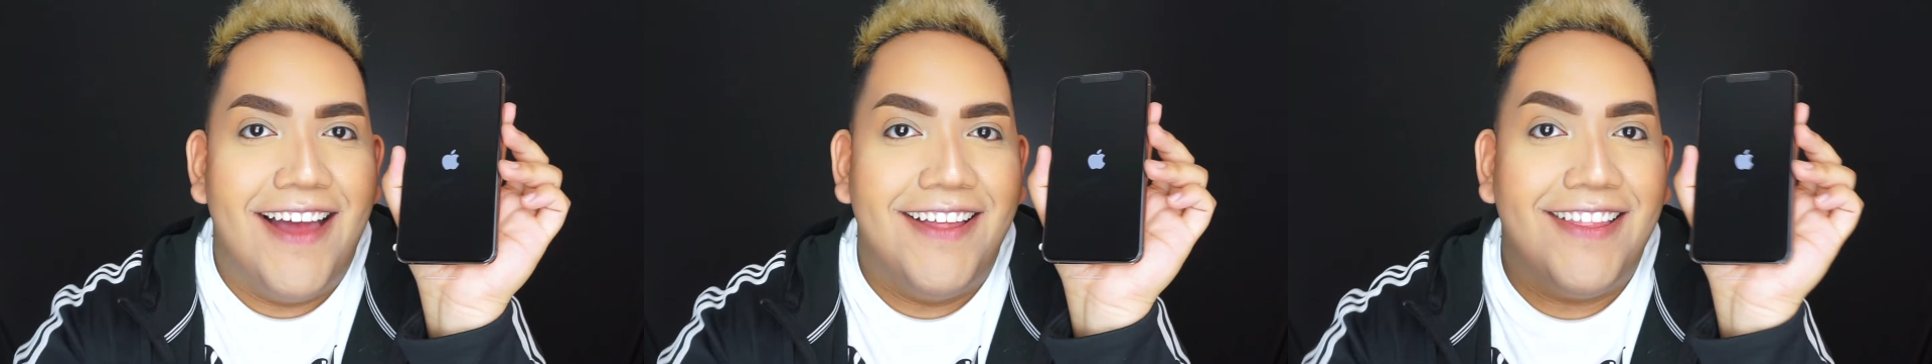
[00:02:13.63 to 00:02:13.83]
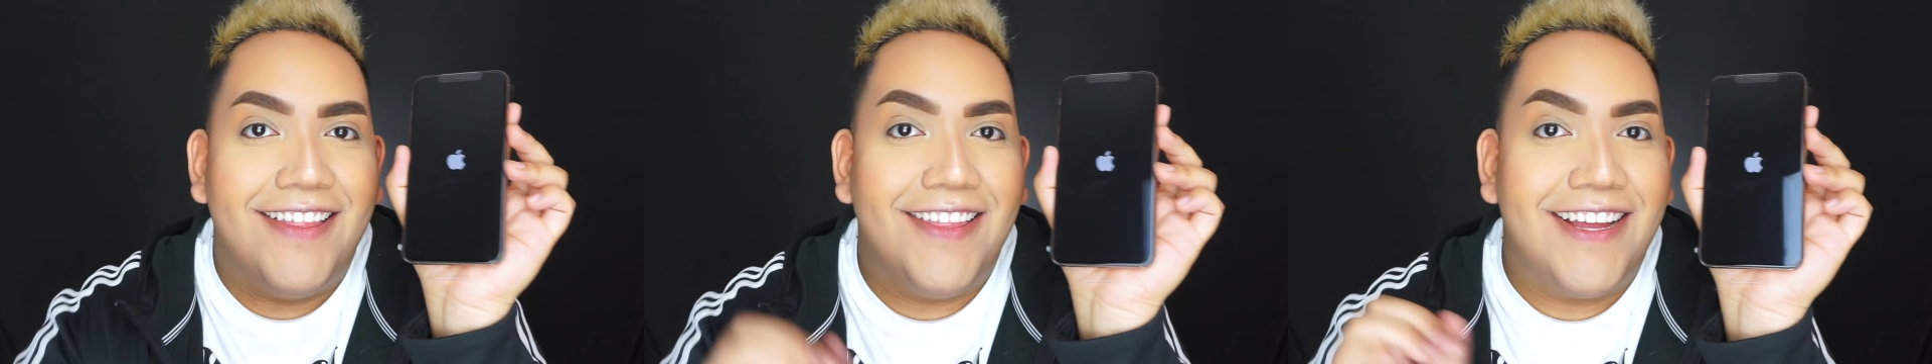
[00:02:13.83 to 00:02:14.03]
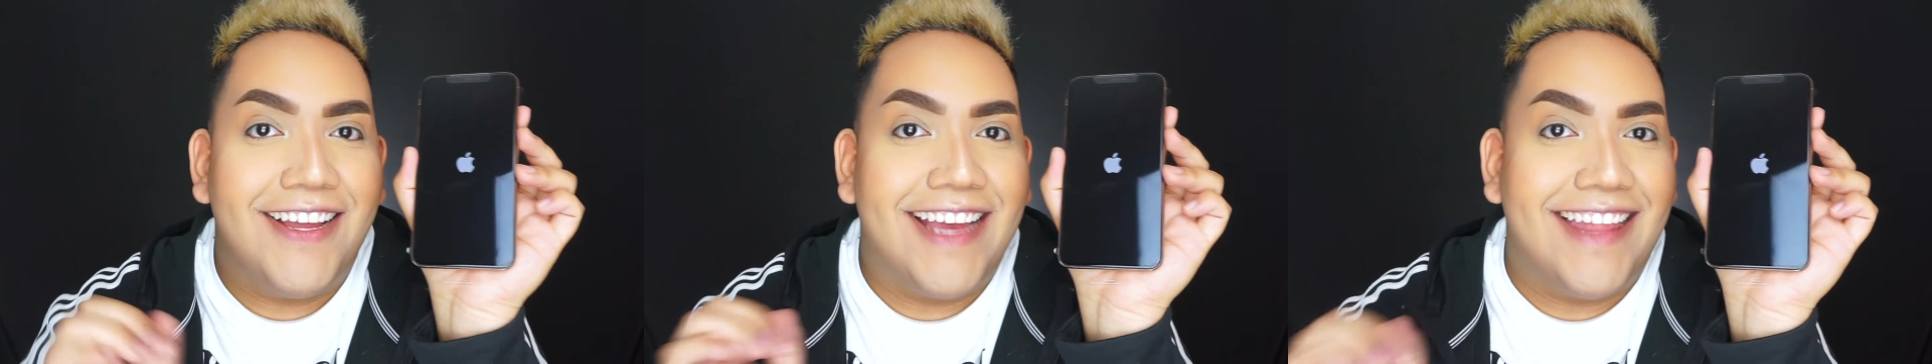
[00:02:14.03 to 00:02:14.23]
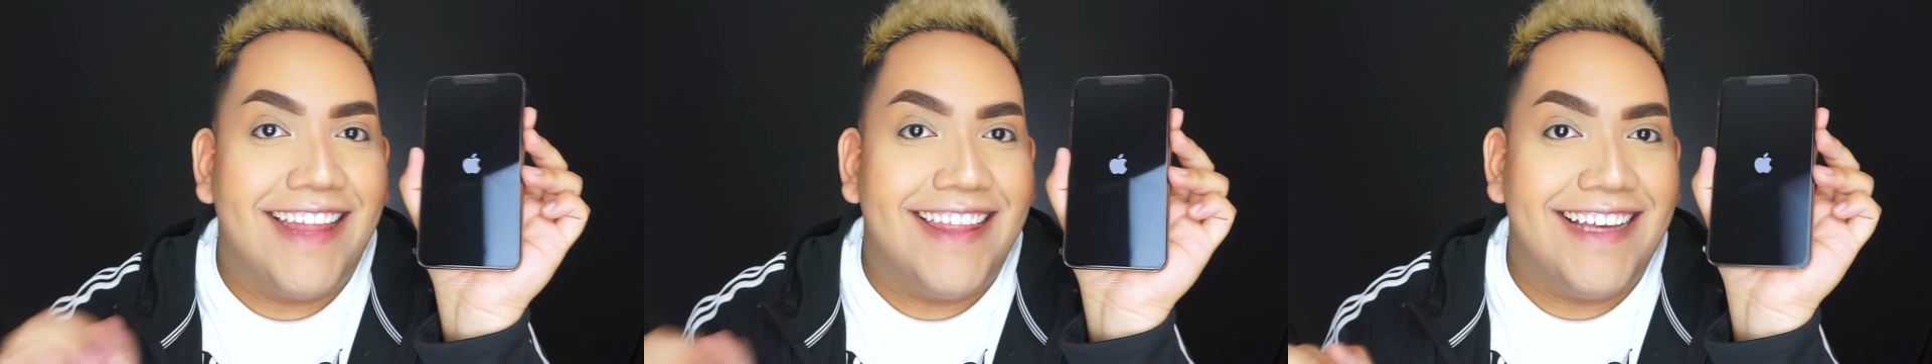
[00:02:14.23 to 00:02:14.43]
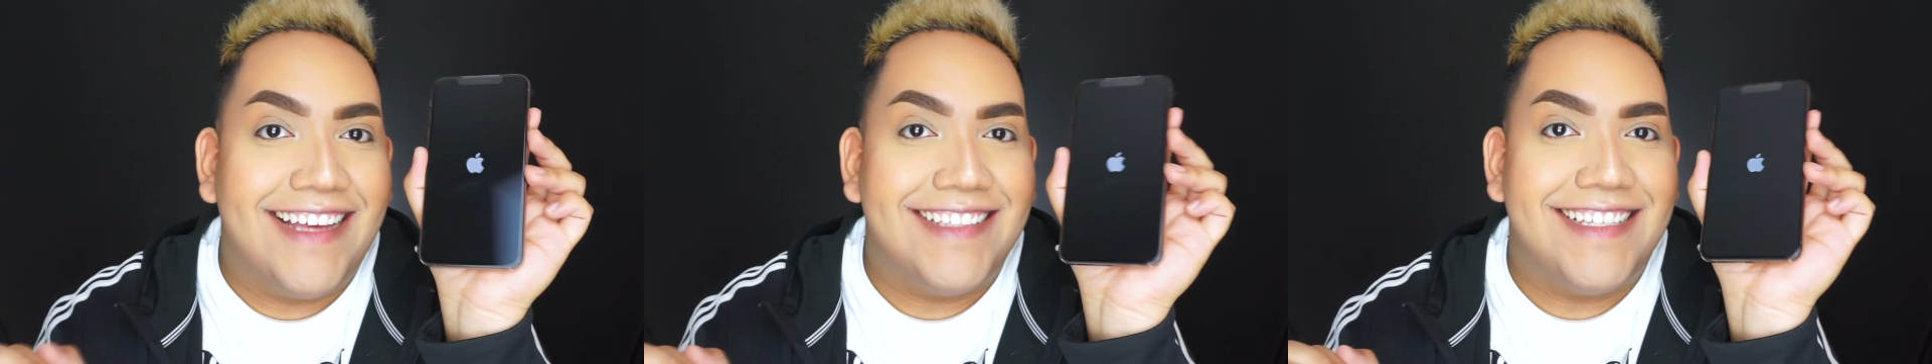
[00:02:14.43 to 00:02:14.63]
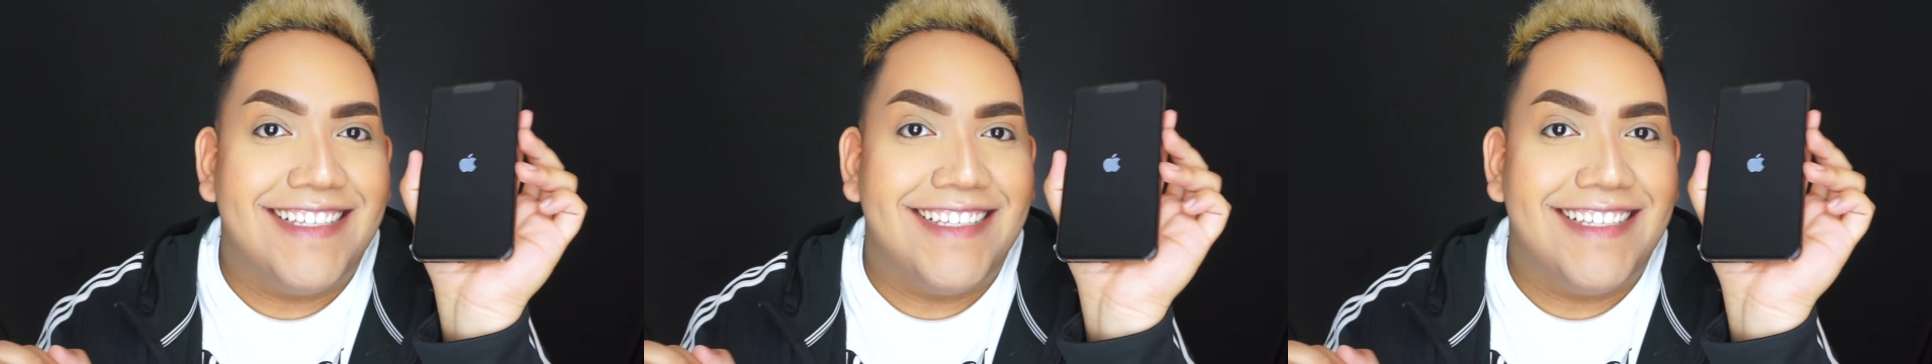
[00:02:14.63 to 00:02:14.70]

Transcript: Look at this.